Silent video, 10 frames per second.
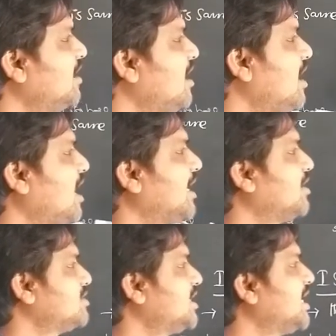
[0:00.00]

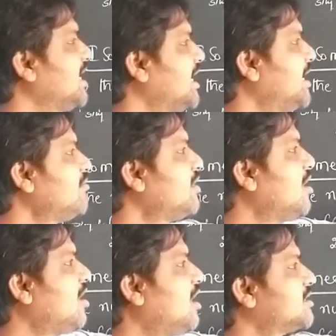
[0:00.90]
hydrogen, helium,
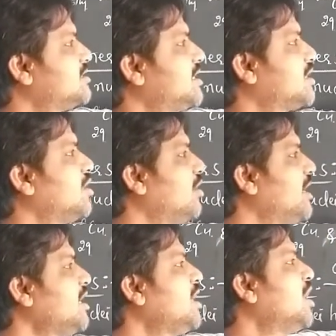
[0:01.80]
oxygen,
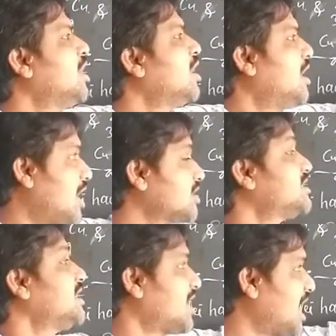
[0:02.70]
chlorine,
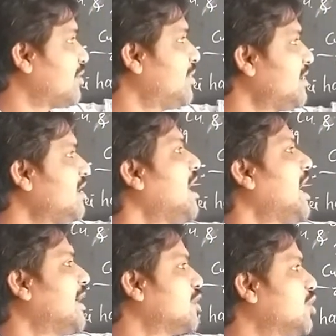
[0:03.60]
oxygen, carbon,
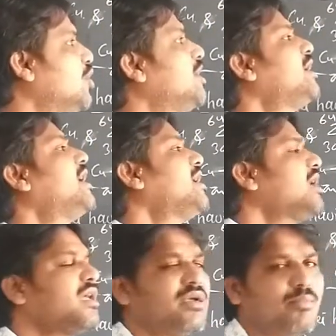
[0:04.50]
and chlorine and
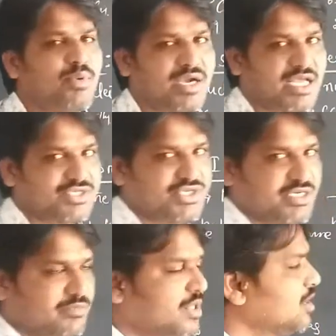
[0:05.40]

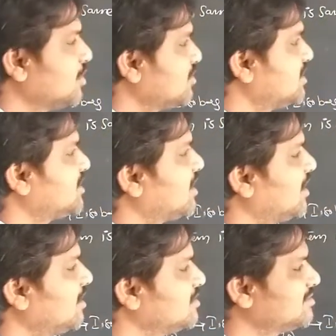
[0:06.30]
potassium. Those are
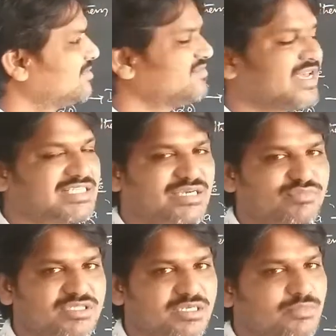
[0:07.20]
the some of the
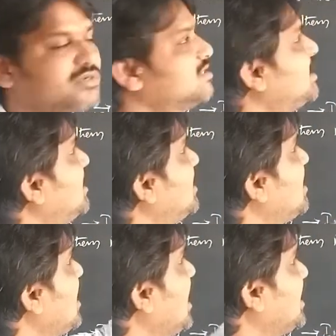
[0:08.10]
examples about the
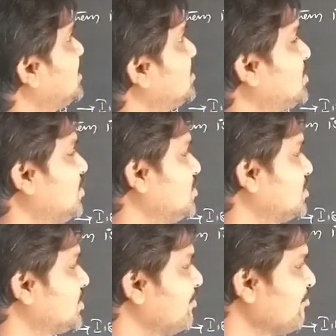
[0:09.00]

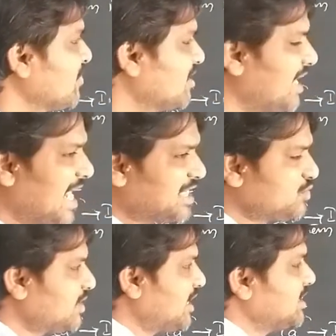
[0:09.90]
isotones. The
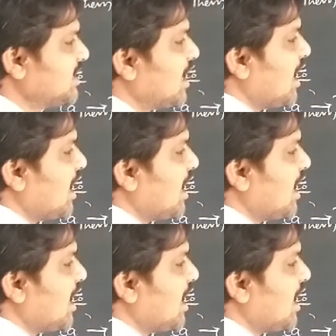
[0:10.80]
next one is the